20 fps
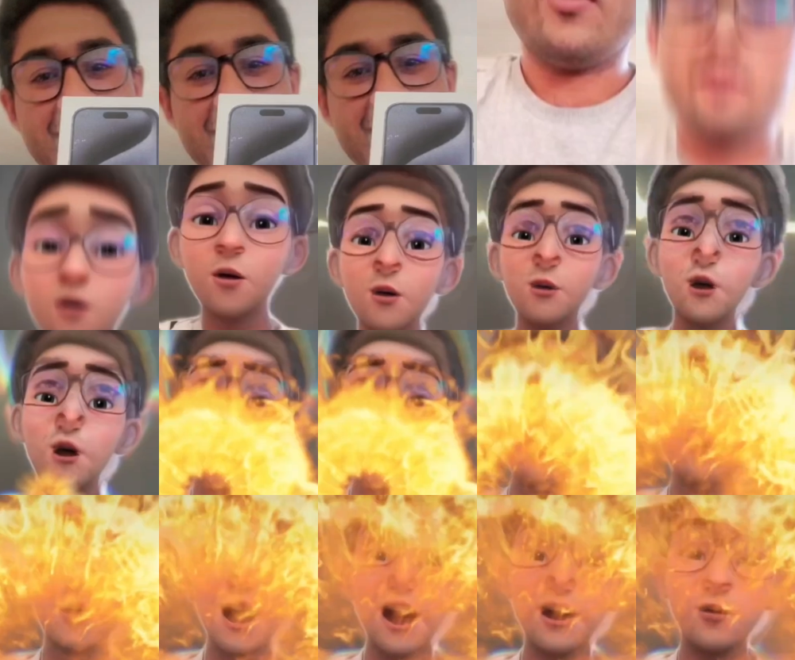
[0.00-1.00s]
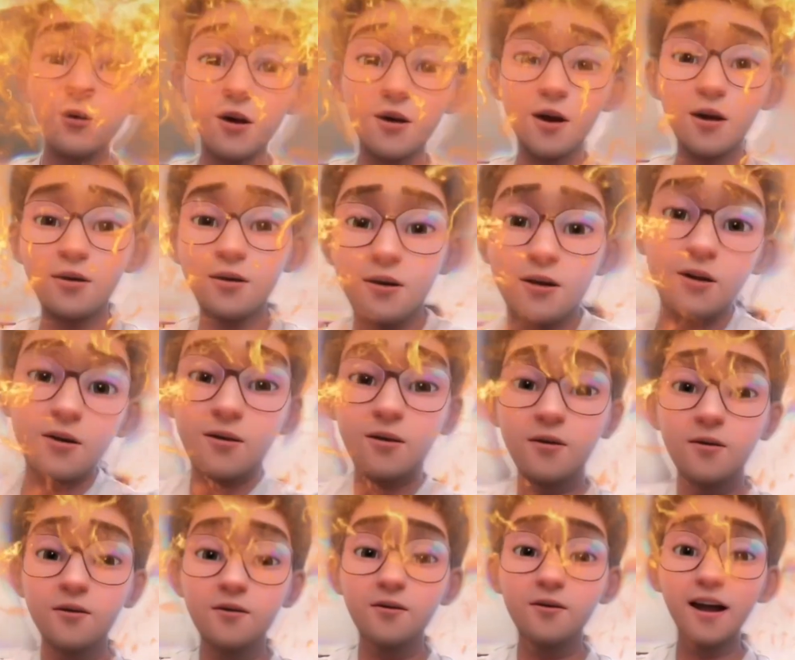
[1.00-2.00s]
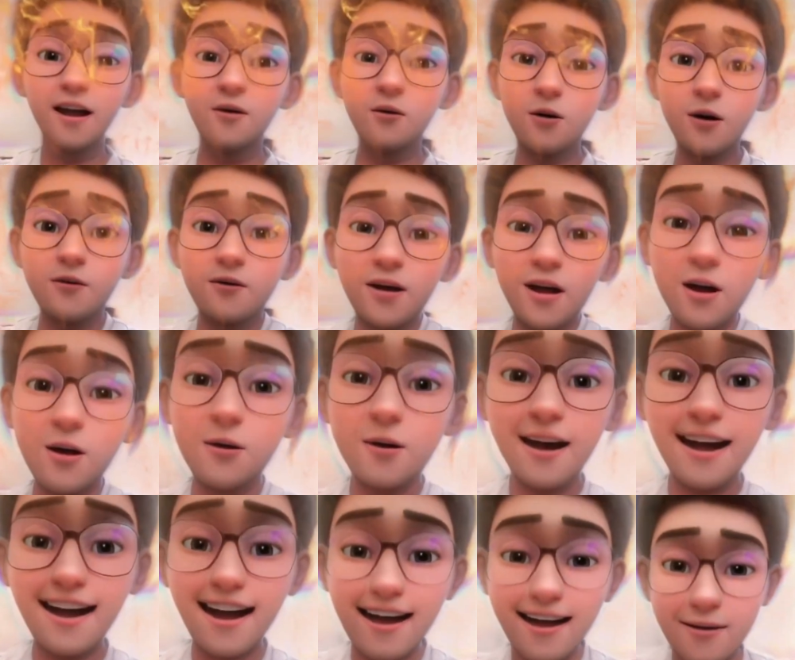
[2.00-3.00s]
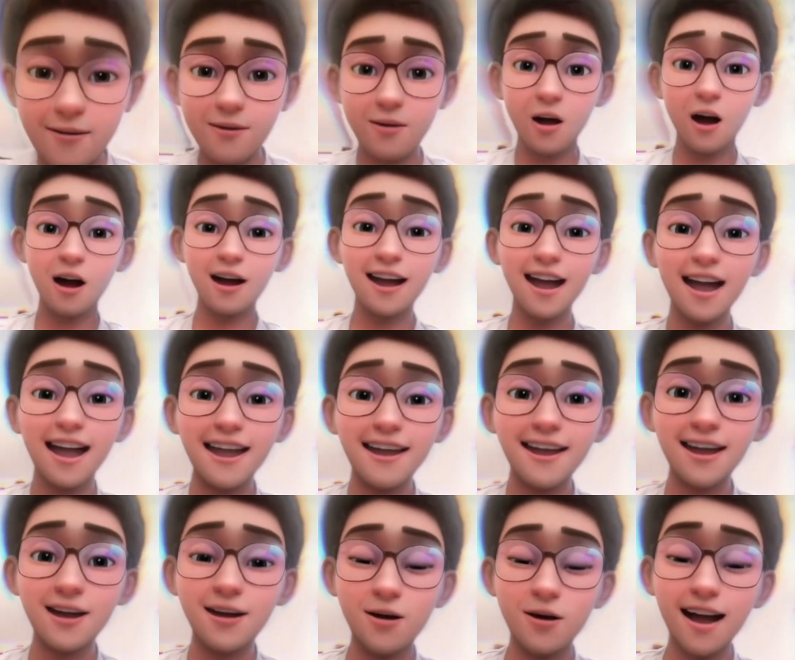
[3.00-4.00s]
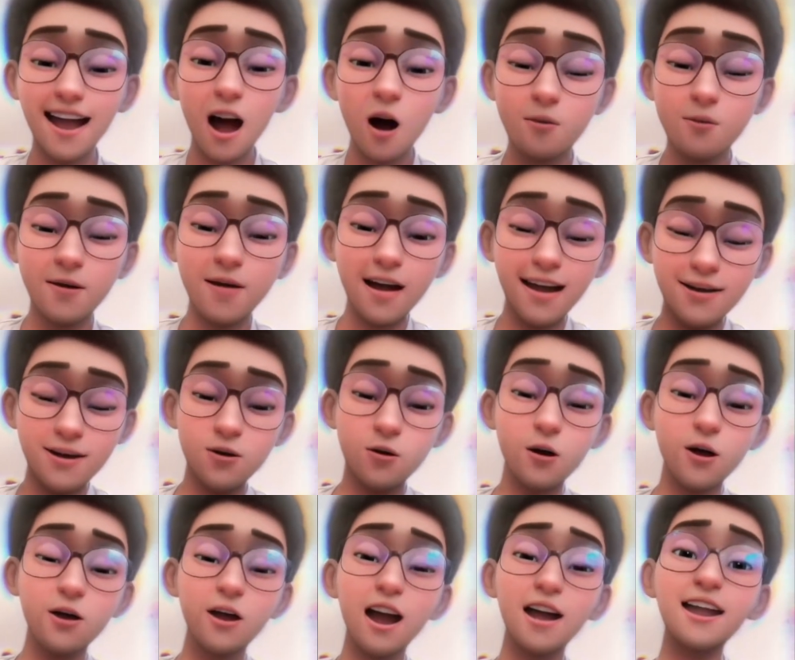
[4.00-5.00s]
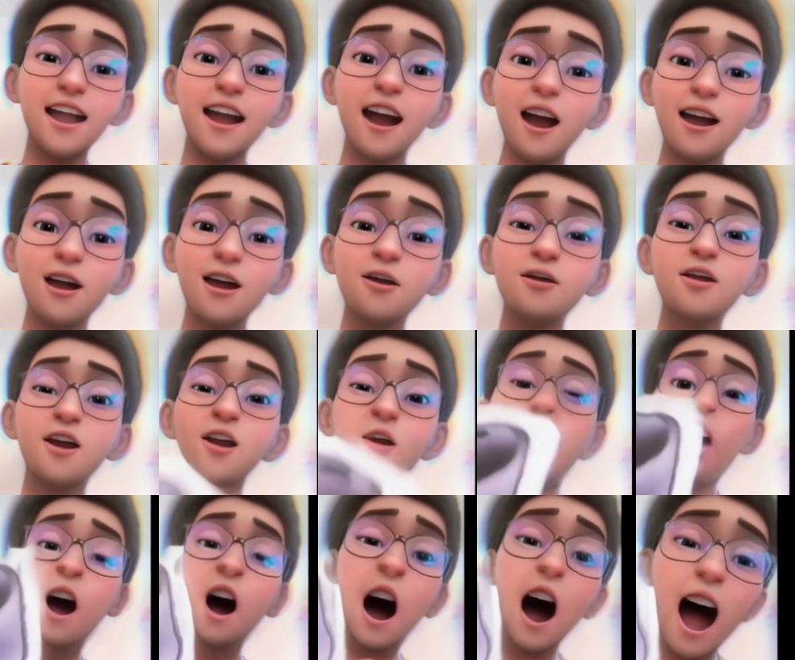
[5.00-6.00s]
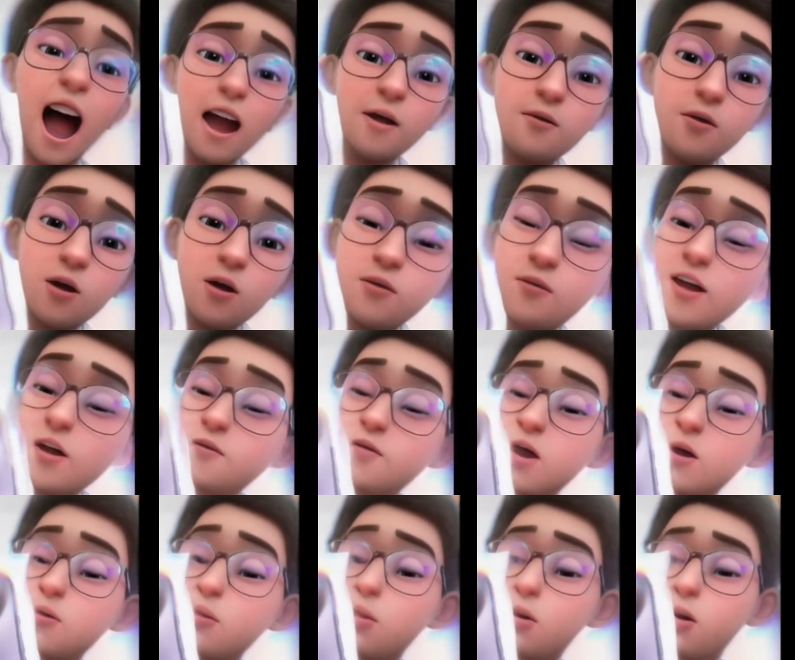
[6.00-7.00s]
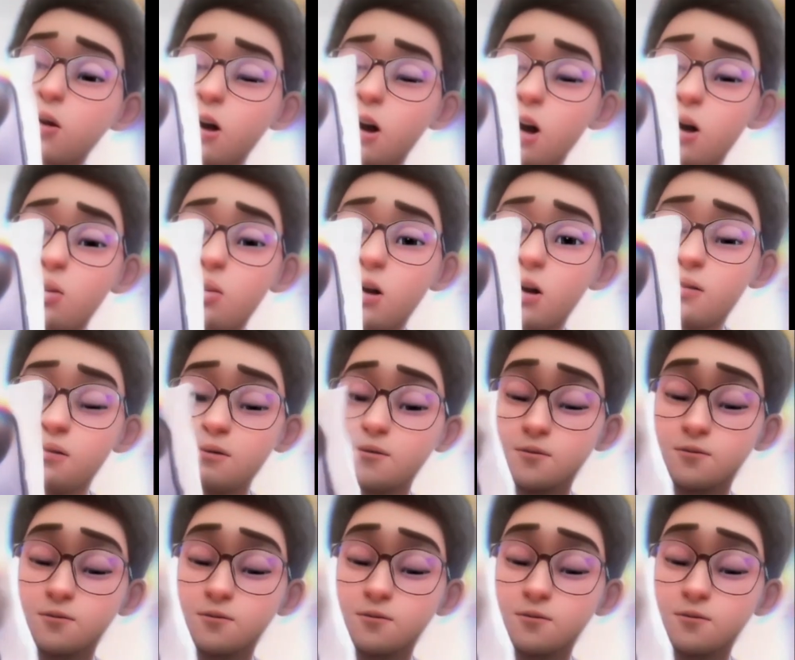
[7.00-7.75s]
Everyone, welcome back to another review and another vlog. So today I'll be showing you guys I got a new phone, iPhone 15 Pro.